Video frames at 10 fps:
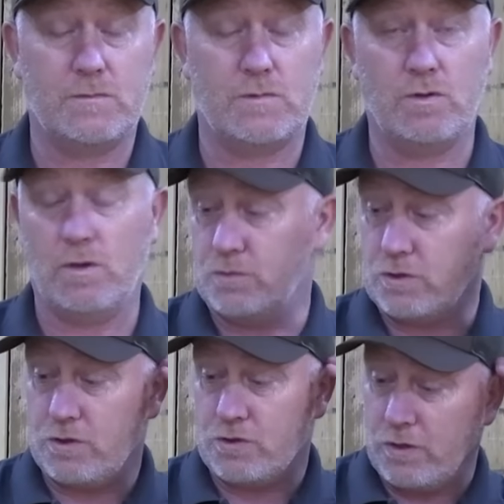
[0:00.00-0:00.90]
So I'm just
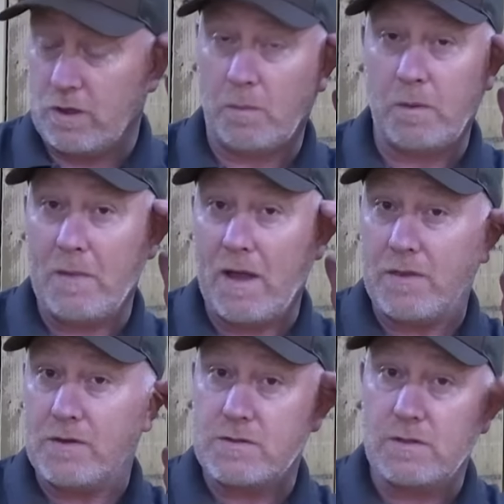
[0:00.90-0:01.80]
going to show you a couple of
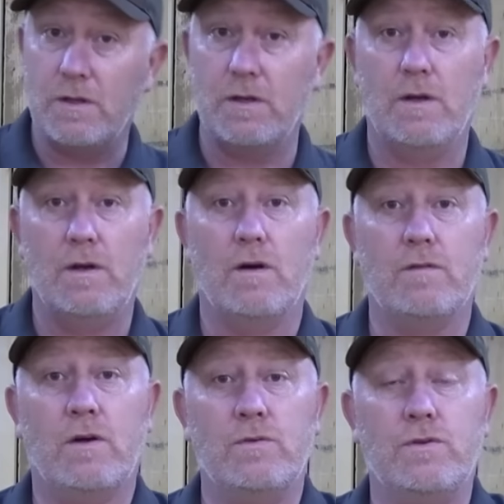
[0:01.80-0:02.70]
methods
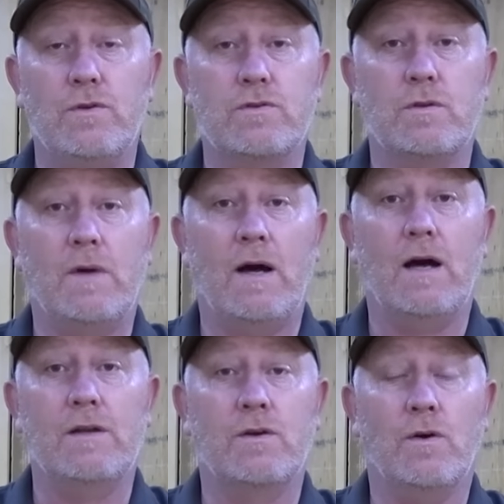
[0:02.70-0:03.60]
of how to do some
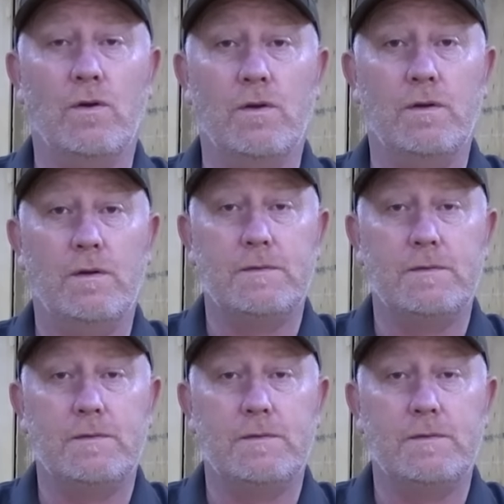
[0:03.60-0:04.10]
hand calling.